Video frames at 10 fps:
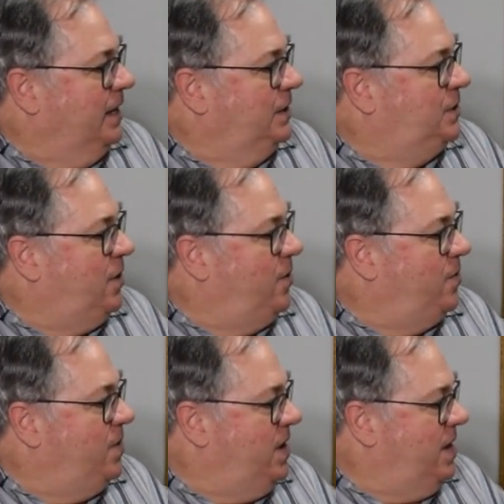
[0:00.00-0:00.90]

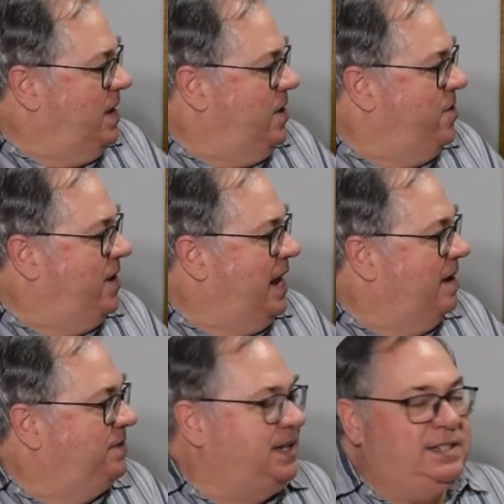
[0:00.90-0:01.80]
So you could
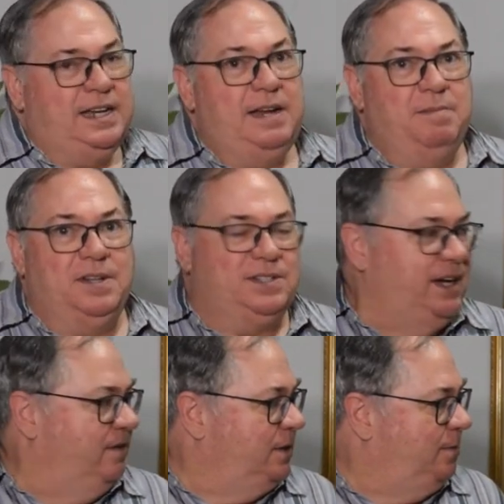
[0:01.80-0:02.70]
have 16
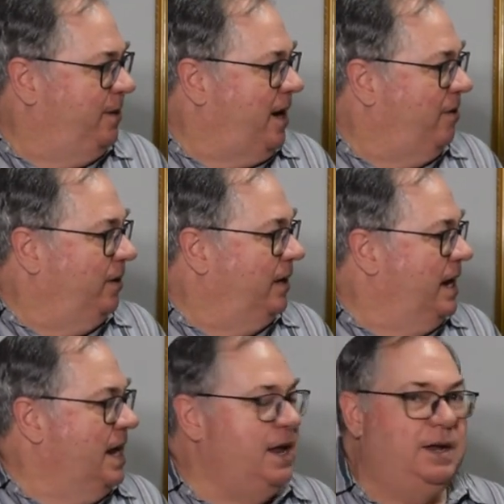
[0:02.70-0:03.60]
millisieverts per hour.
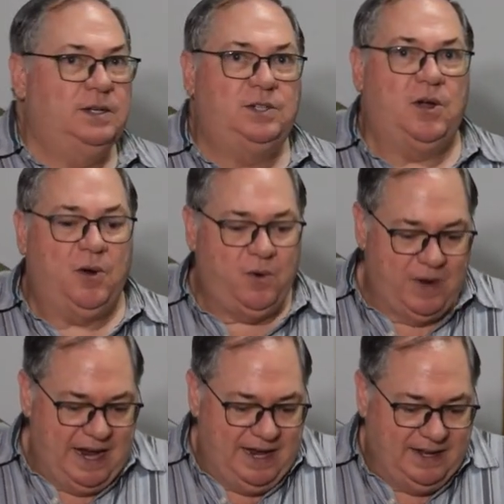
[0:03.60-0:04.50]

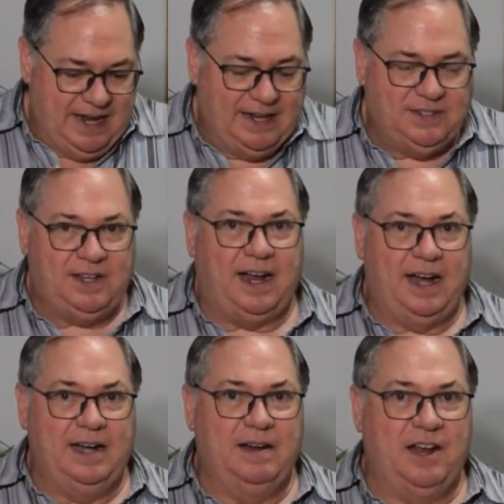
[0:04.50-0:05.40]
So in
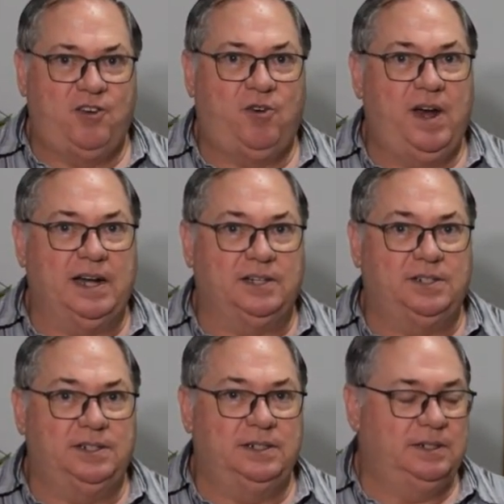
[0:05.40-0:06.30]
inside a
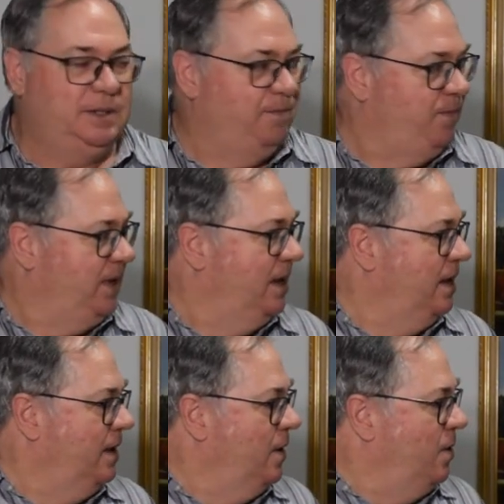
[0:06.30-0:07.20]
trench.
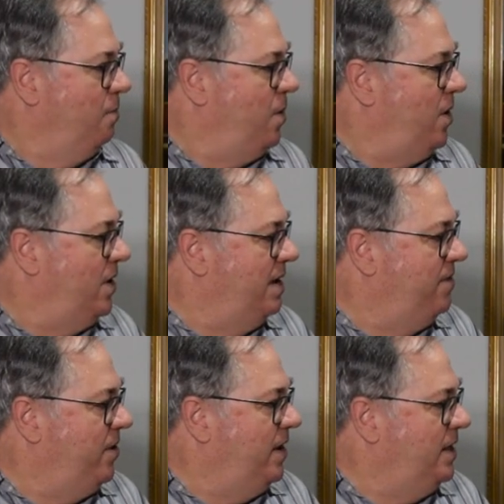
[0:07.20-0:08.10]
Well,
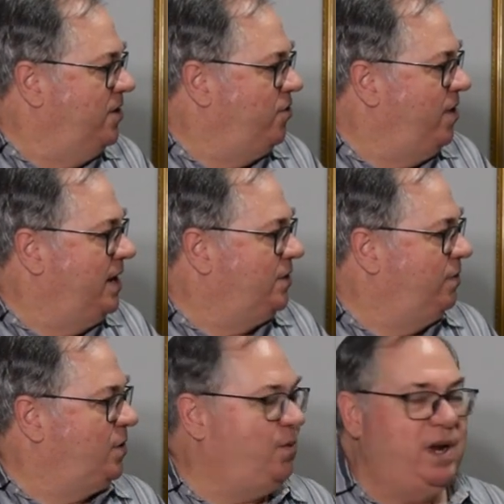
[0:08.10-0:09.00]
if you're in the trench
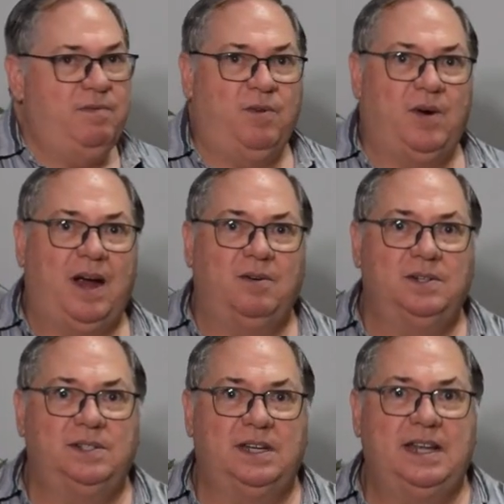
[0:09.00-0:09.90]
for 24
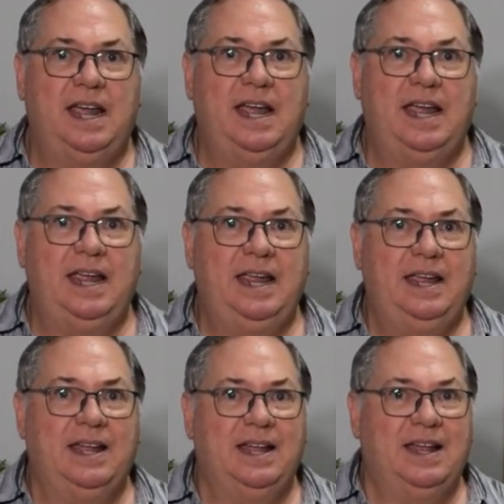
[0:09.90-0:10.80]
hours a
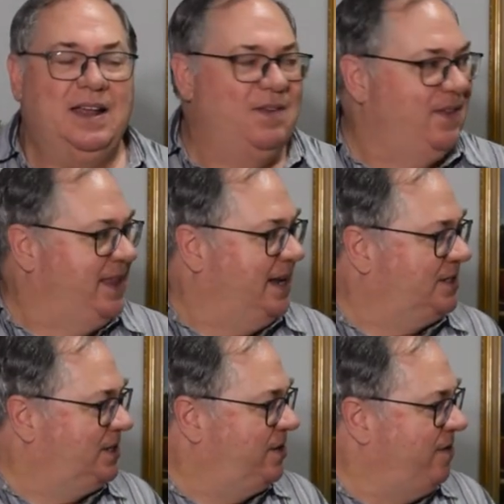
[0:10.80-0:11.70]
day,
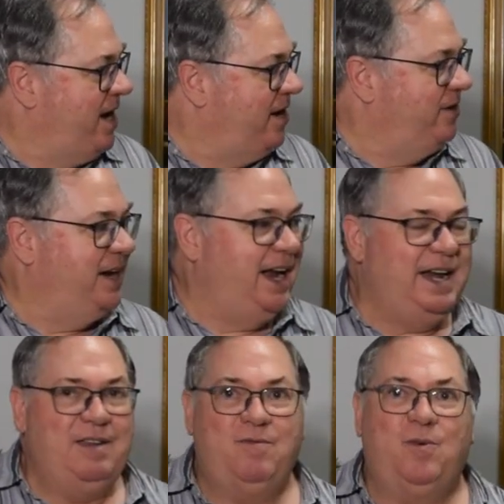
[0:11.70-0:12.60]
that's
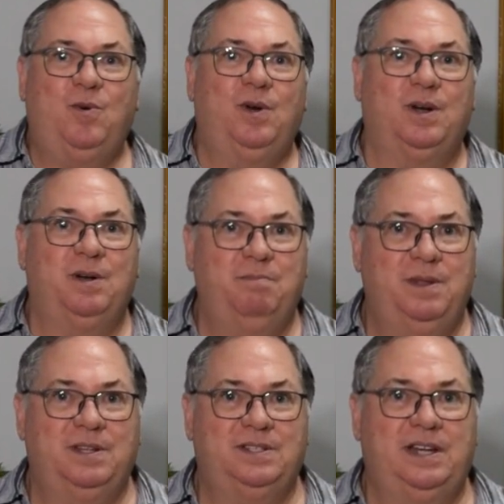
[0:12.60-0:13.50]
384
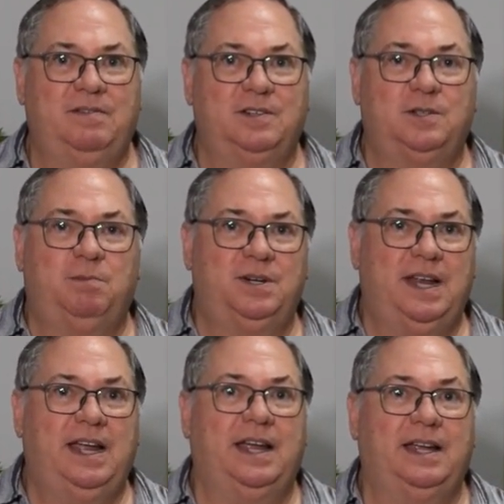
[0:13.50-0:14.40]
millisieverts per
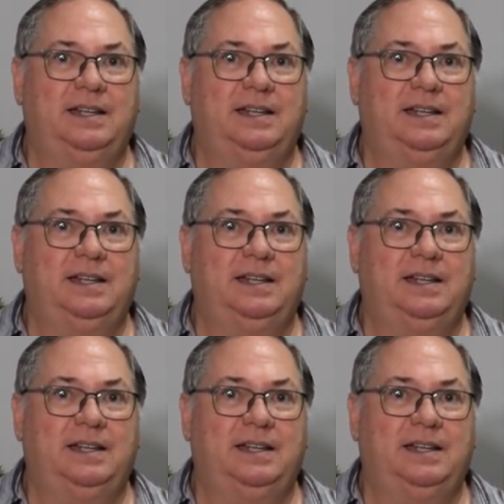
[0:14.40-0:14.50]
day.